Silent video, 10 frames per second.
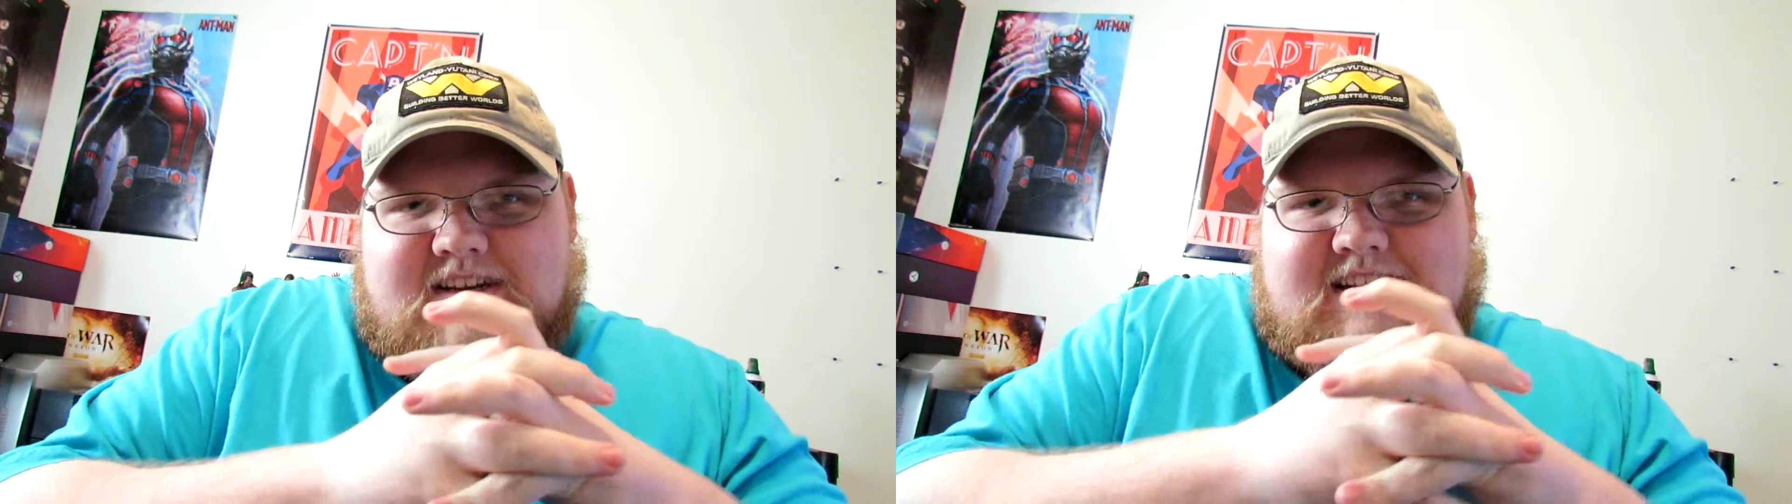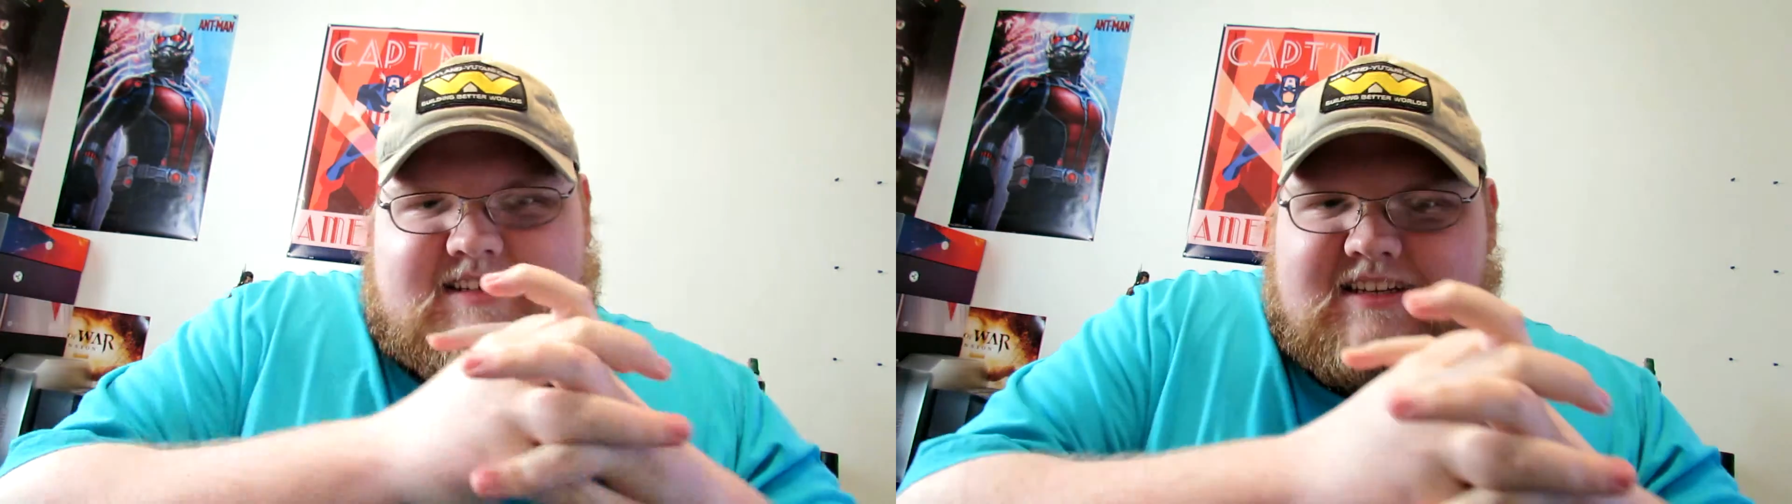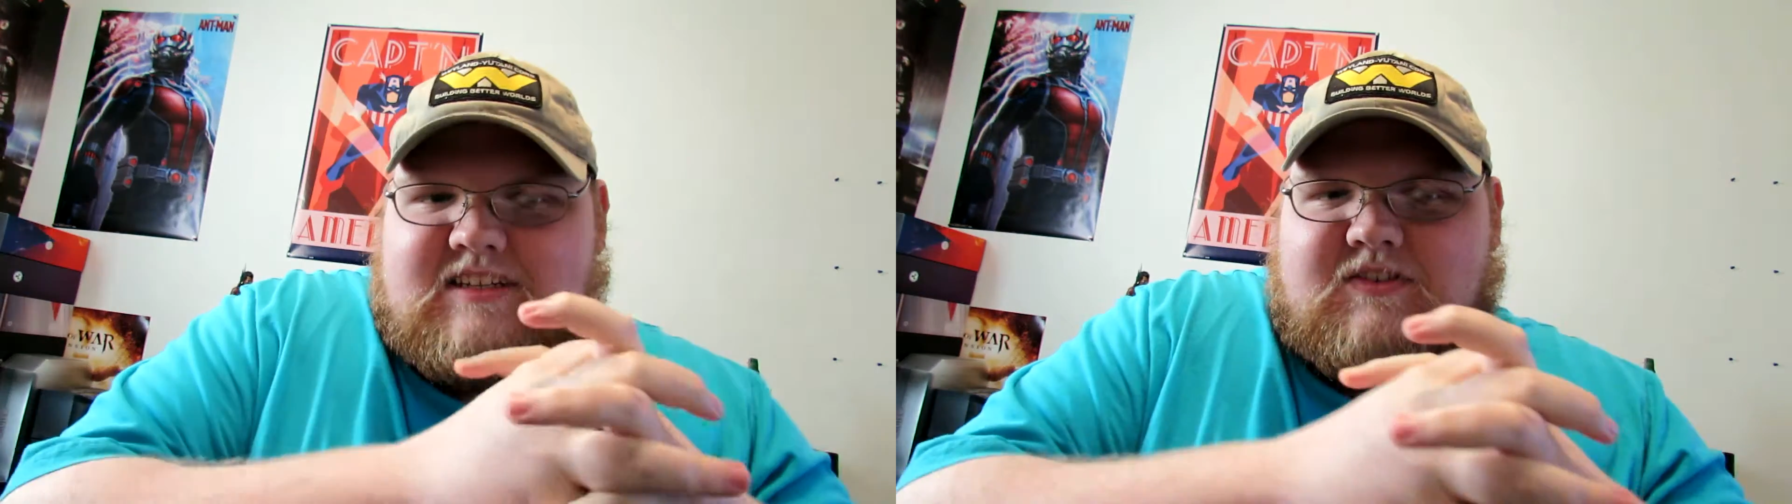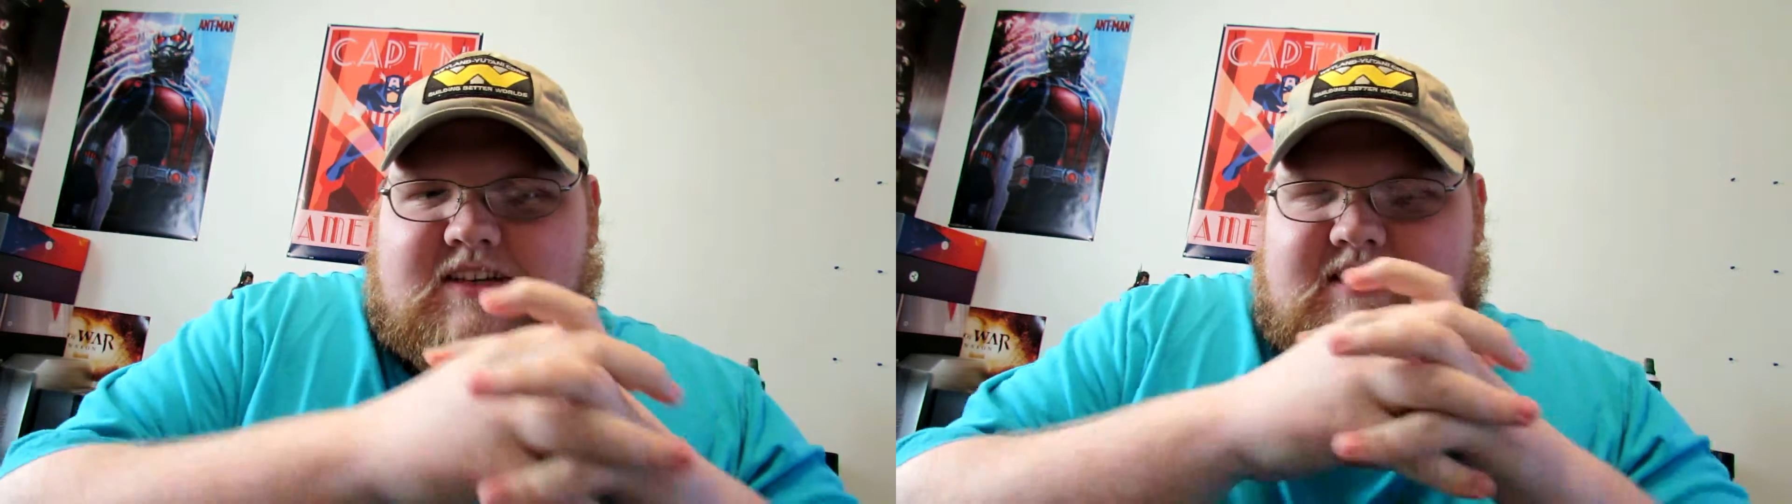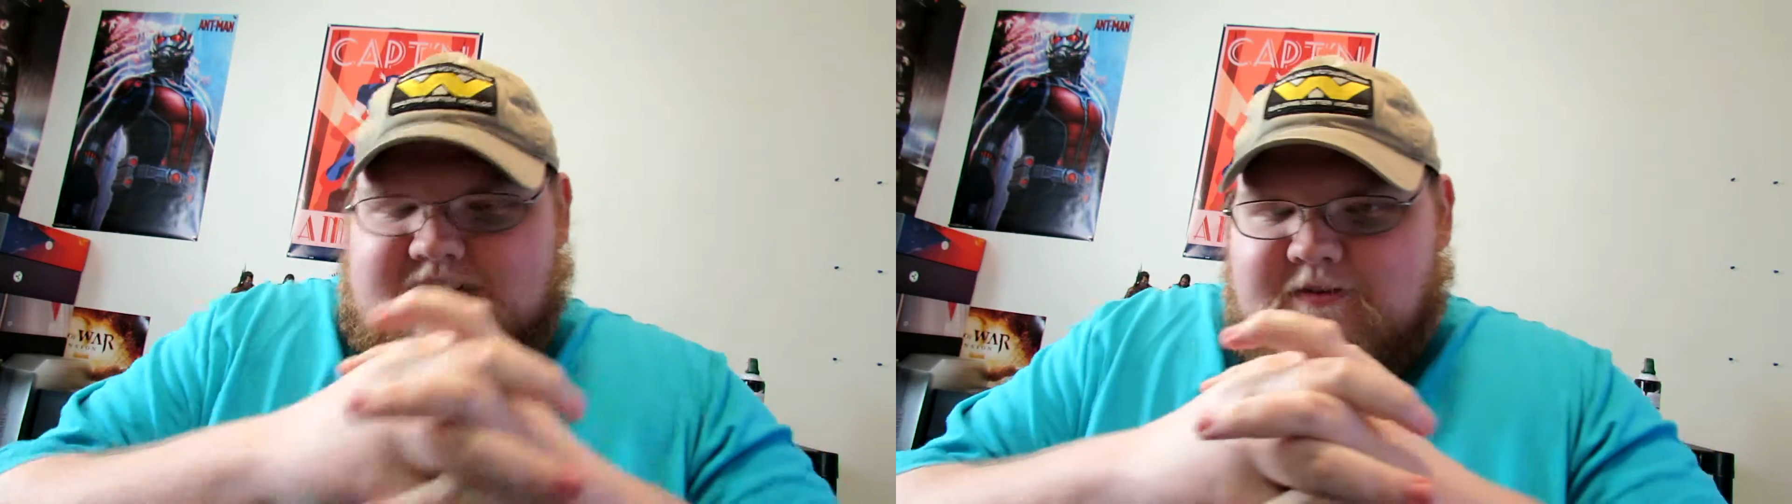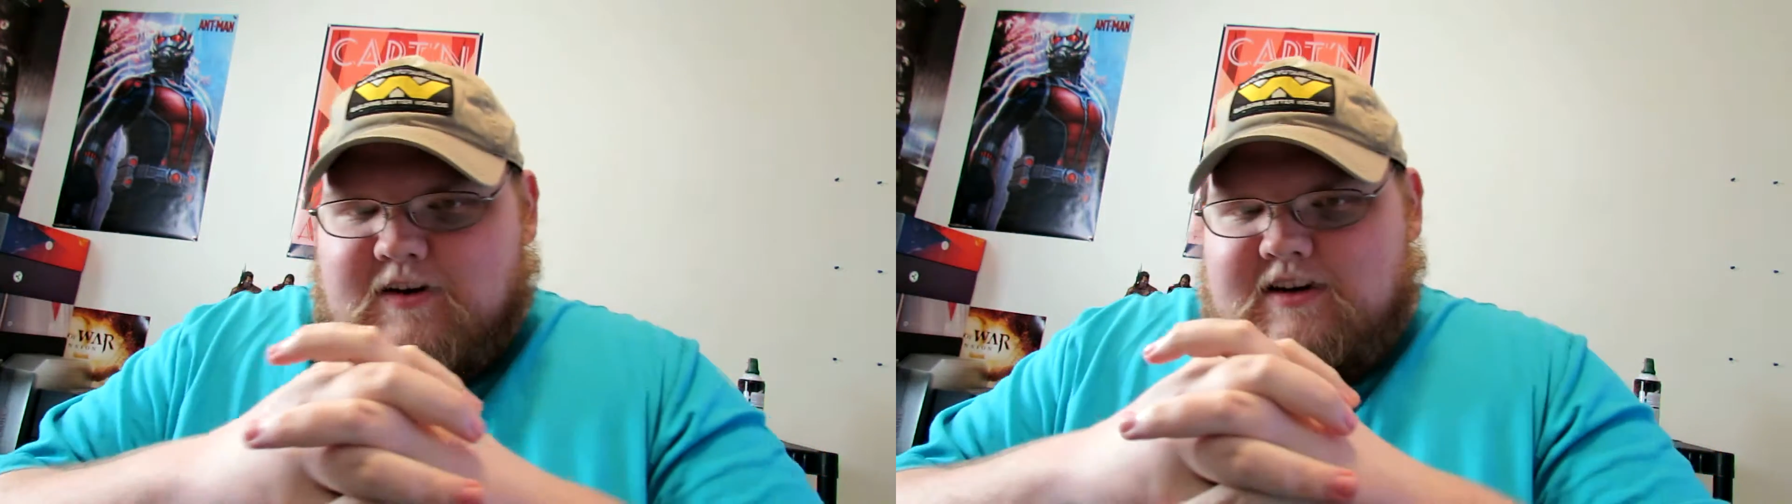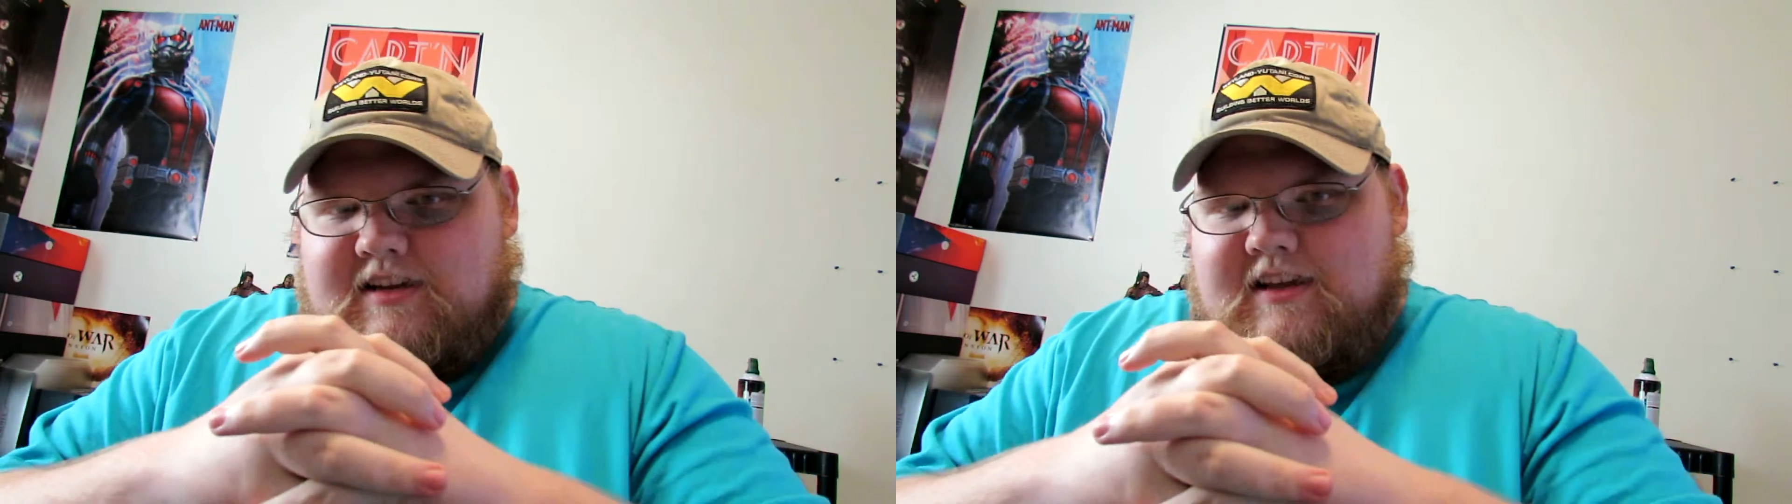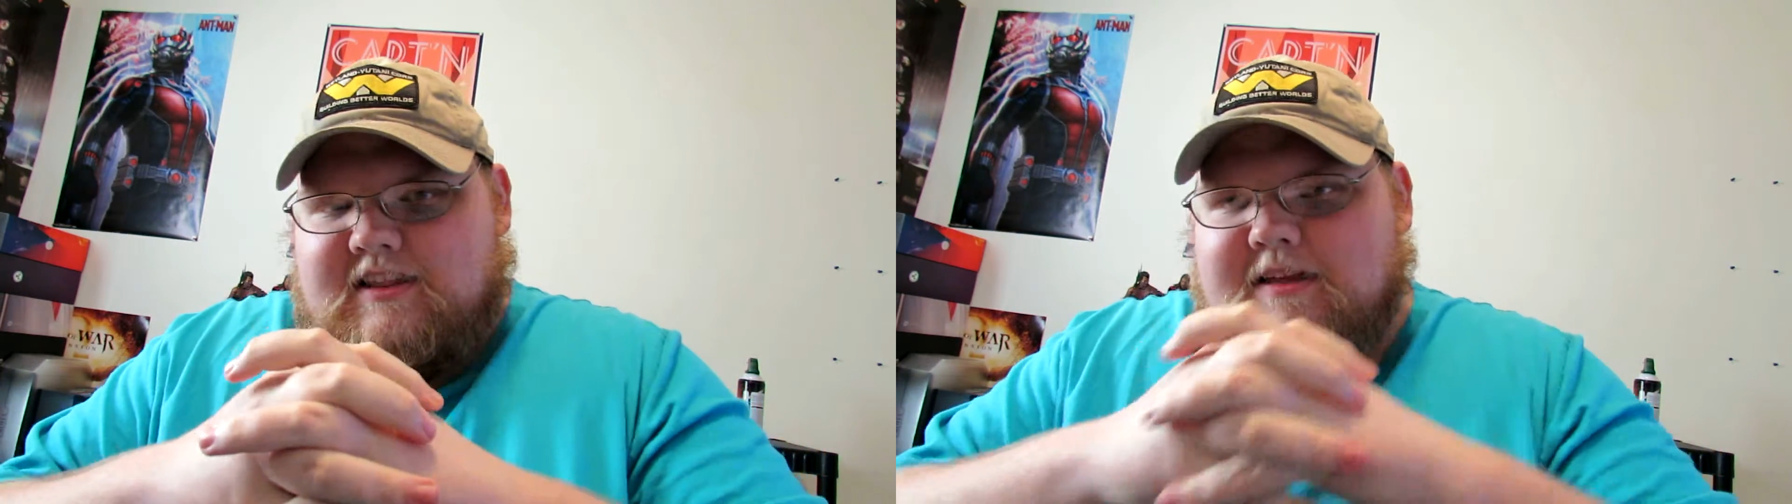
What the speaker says: essentially different